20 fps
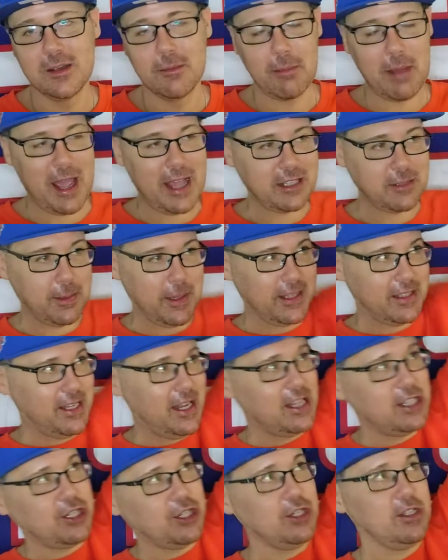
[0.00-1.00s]
my
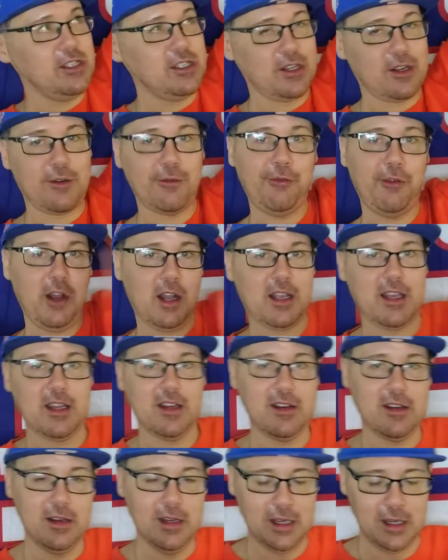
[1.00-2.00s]
expectations are
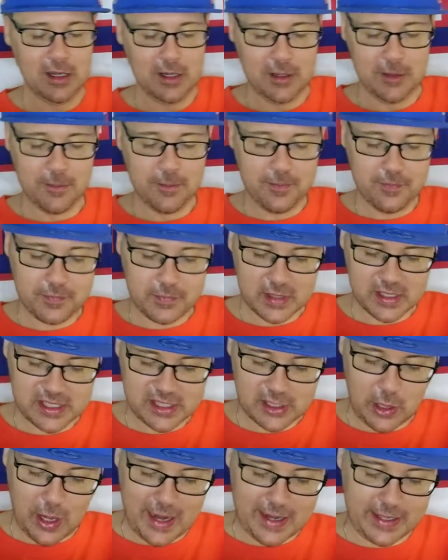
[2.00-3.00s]
fucking,
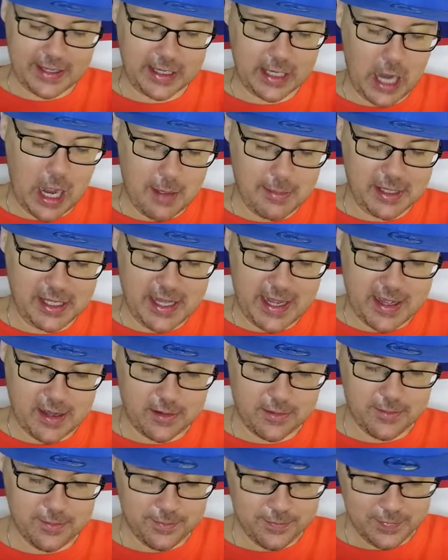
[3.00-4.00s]
so I gotta calm it down.